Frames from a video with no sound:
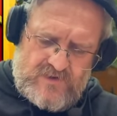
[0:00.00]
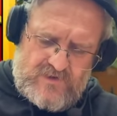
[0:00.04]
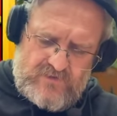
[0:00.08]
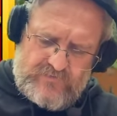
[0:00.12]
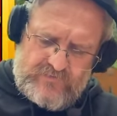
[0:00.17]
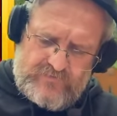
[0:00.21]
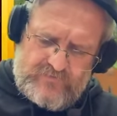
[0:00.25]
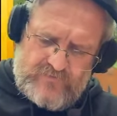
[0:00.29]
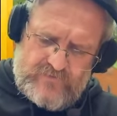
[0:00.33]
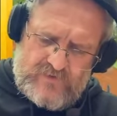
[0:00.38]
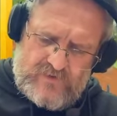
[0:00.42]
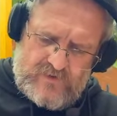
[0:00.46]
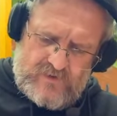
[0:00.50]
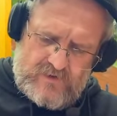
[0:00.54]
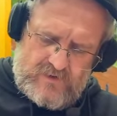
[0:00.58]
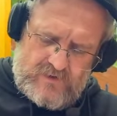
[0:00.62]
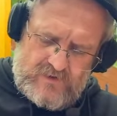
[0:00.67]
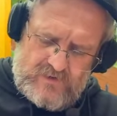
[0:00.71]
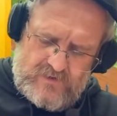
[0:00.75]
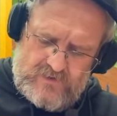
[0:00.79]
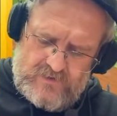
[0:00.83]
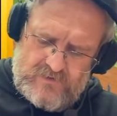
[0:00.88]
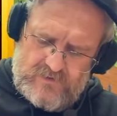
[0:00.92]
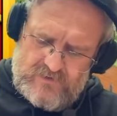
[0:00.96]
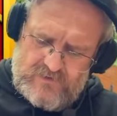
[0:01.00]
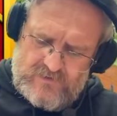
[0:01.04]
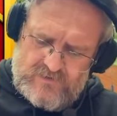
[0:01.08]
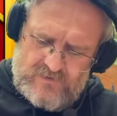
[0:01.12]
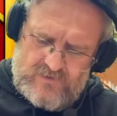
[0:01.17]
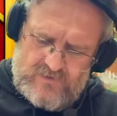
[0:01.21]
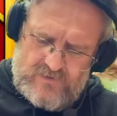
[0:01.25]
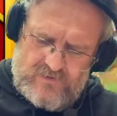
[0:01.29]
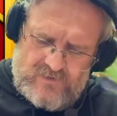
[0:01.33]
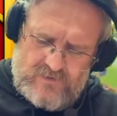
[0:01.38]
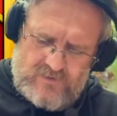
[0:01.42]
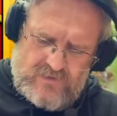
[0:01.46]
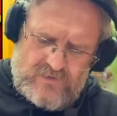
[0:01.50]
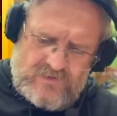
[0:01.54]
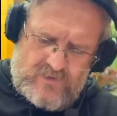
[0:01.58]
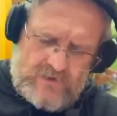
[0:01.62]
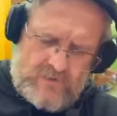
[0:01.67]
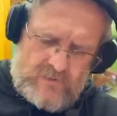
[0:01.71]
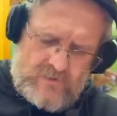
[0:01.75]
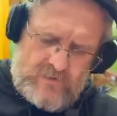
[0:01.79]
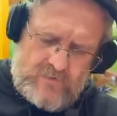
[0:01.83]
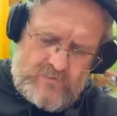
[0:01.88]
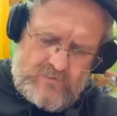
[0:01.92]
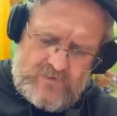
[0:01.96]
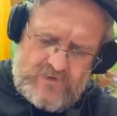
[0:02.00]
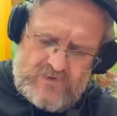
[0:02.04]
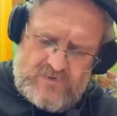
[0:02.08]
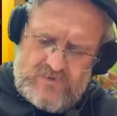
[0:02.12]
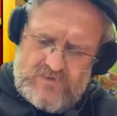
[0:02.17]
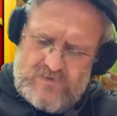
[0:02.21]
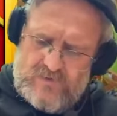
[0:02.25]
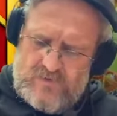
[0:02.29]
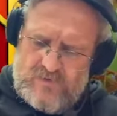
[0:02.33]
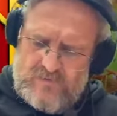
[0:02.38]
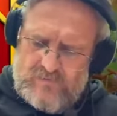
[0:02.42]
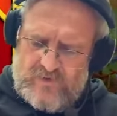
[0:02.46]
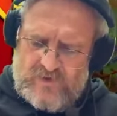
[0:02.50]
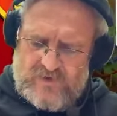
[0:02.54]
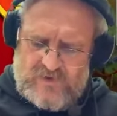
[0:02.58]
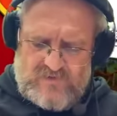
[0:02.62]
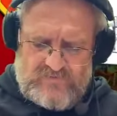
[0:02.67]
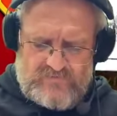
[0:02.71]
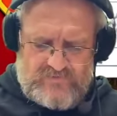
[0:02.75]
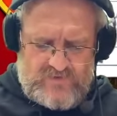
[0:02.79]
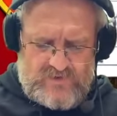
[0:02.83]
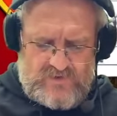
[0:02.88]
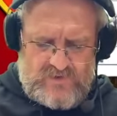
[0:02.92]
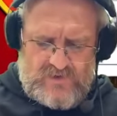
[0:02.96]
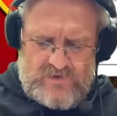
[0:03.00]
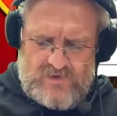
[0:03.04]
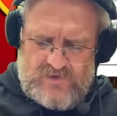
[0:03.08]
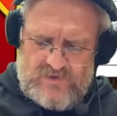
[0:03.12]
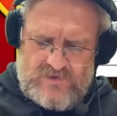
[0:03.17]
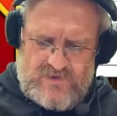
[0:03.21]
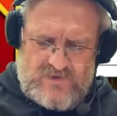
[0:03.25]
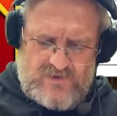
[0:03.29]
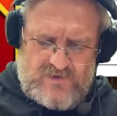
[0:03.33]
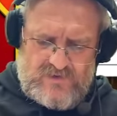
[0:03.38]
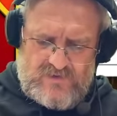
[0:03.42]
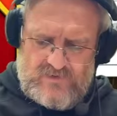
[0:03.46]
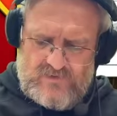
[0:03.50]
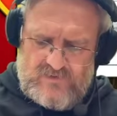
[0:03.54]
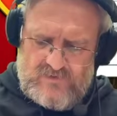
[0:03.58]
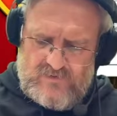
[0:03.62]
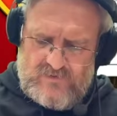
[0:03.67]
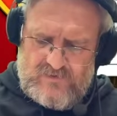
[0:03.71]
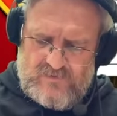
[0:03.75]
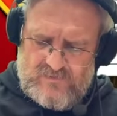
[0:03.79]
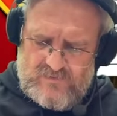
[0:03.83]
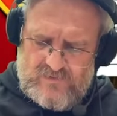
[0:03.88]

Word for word: to find, so that won't be too much of an issue.